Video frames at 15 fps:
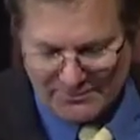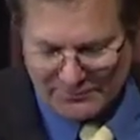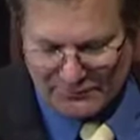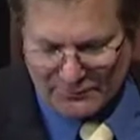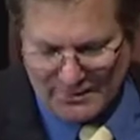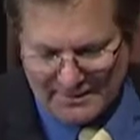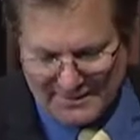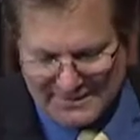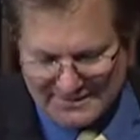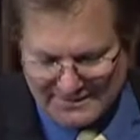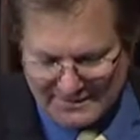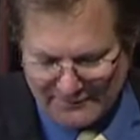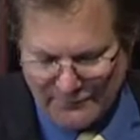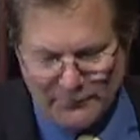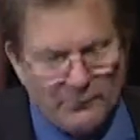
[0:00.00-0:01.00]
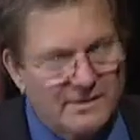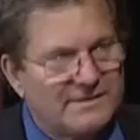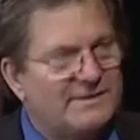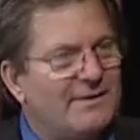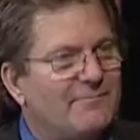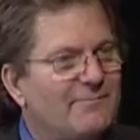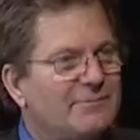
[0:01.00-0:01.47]
was wrong. He said
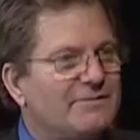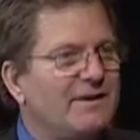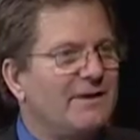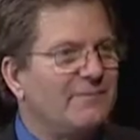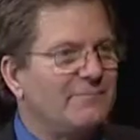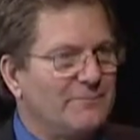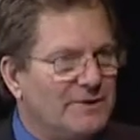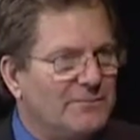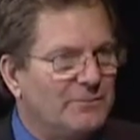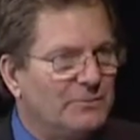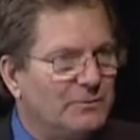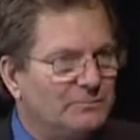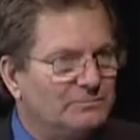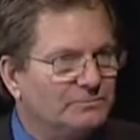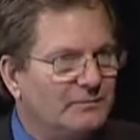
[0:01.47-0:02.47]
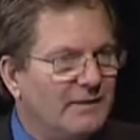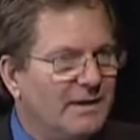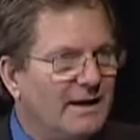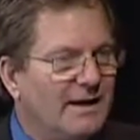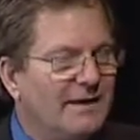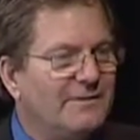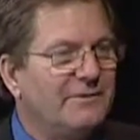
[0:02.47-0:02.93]
47% of people
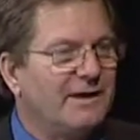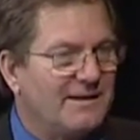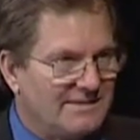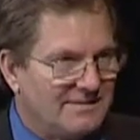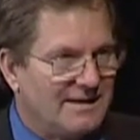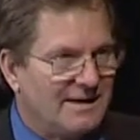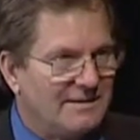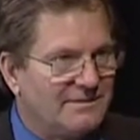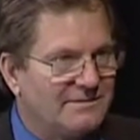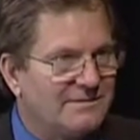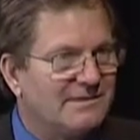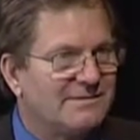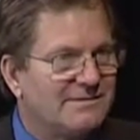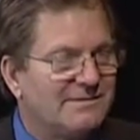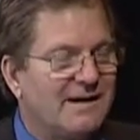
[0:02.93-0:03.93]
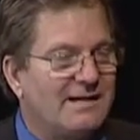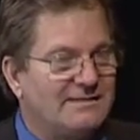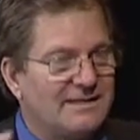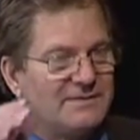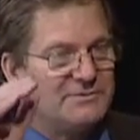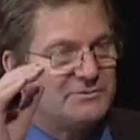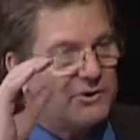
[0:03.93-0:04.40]
uh, in the United States, citizens of the United
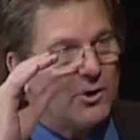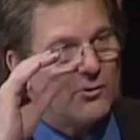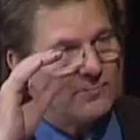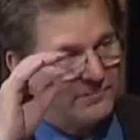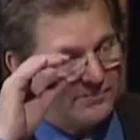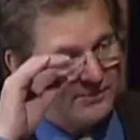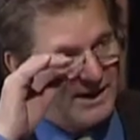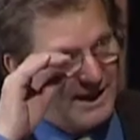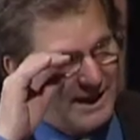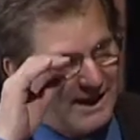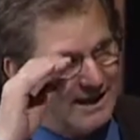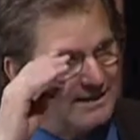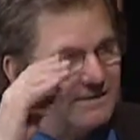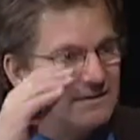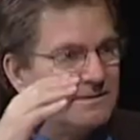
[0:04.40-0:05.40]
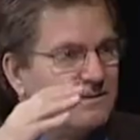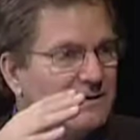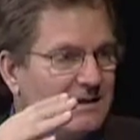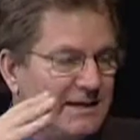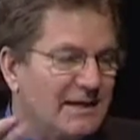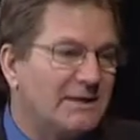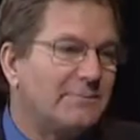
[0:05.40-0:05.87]
States, don't pay
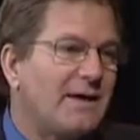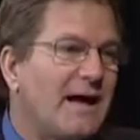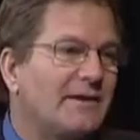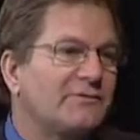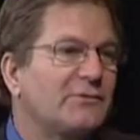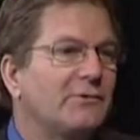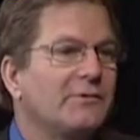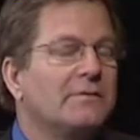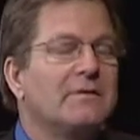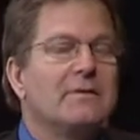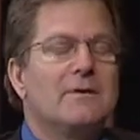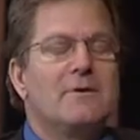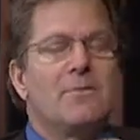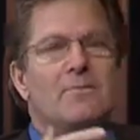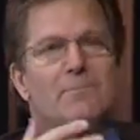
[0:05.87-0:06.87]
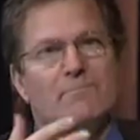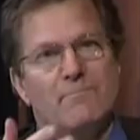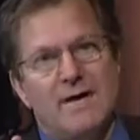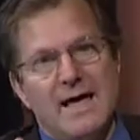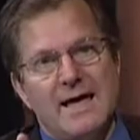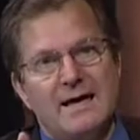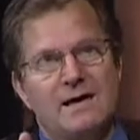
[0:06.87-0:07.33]
income tax or
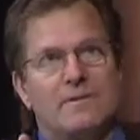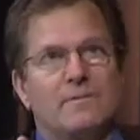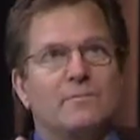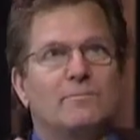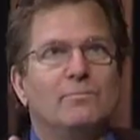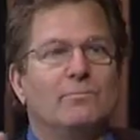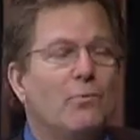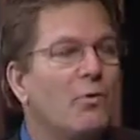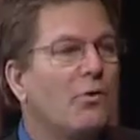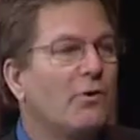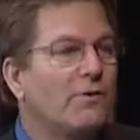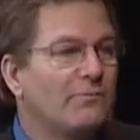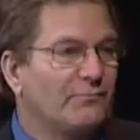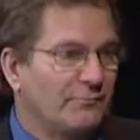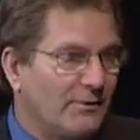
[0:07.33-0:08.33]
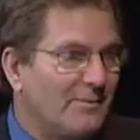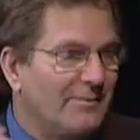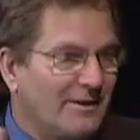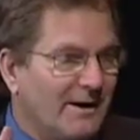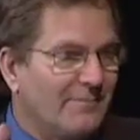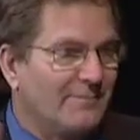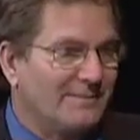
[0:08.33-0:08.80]
make more from
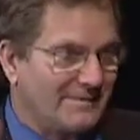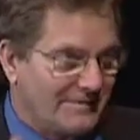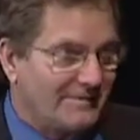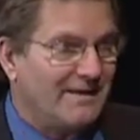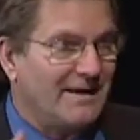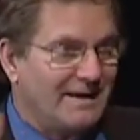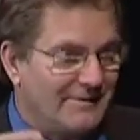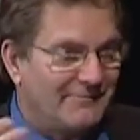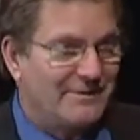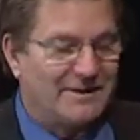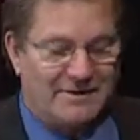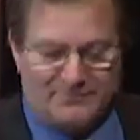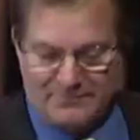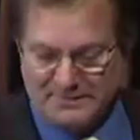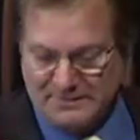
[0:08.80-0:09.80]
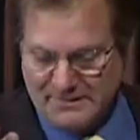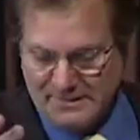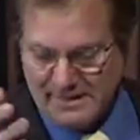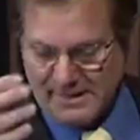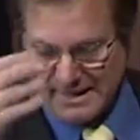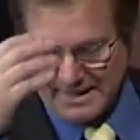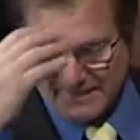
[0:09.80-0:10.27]
the government than they give the government.
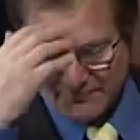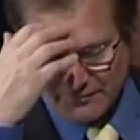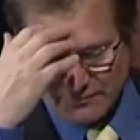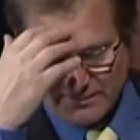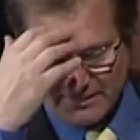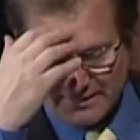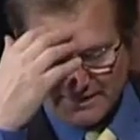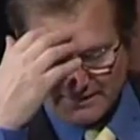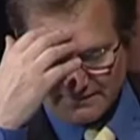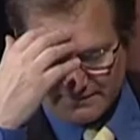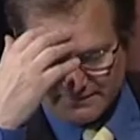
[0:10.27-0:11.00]
If you really oh, wait a minute,